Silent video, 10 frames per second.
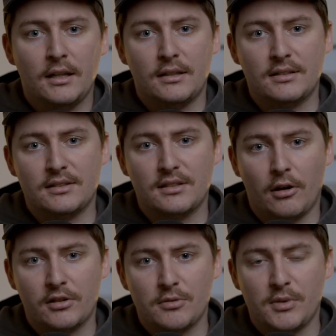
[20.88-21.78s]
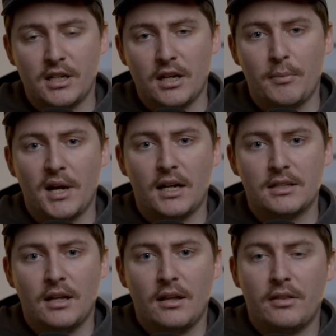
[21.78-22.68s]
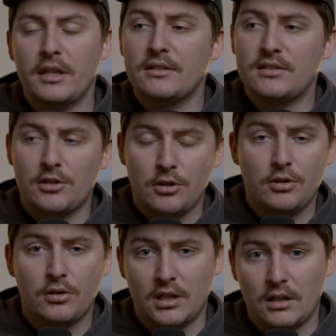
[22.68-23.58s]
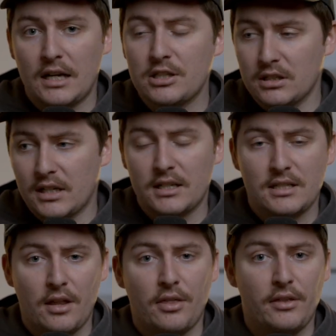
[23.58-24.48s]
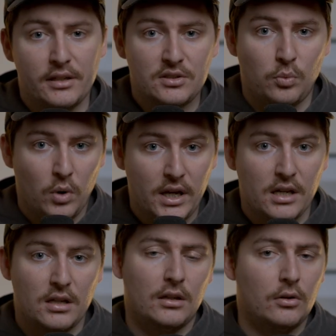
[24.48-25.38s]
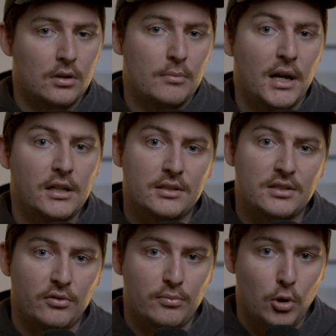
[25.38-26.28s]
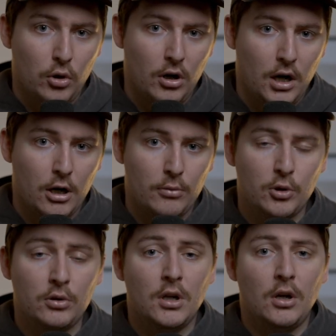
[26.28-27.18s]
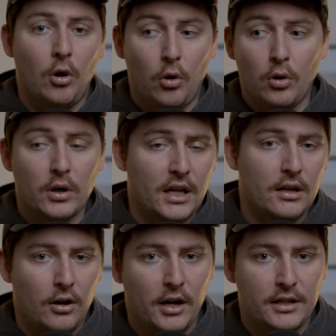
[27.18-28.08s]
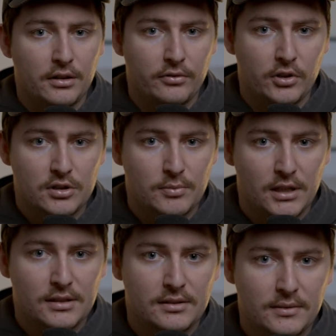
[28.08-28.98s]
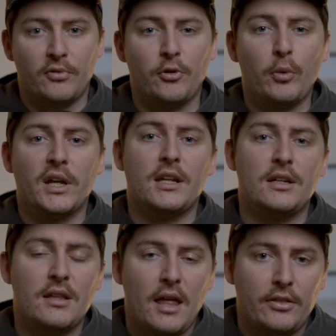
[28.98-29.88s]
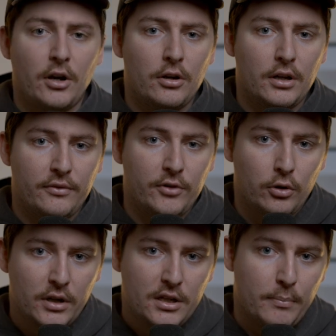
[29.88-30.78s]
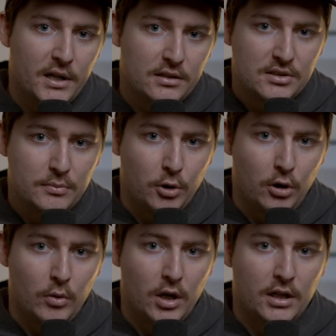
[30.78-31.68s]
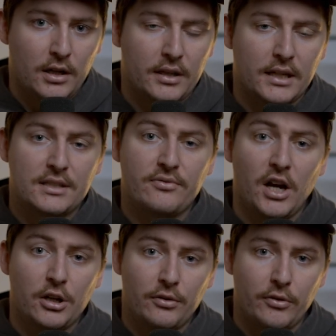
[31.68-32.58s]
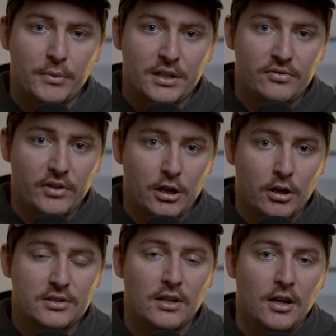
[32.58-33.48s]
This is going to be about things that you can actually get done this week in order to make yourself more hireable or get hired in the first place. Before we get into that though, if you're an independent support worker that gets value from these videos,